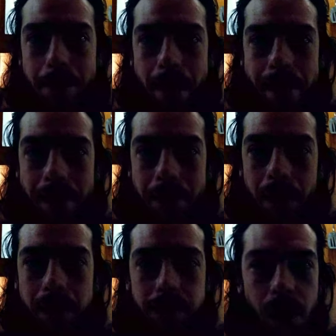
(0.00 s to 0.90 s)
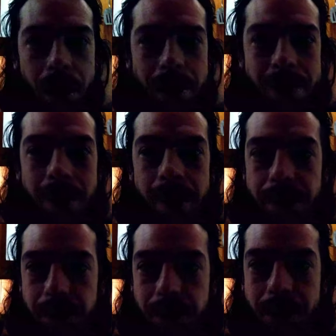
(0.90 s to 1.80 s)
by them. Otherwise,
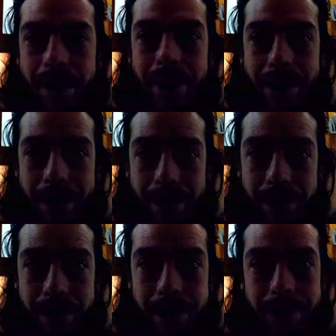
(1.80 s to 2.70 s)
you get kicked.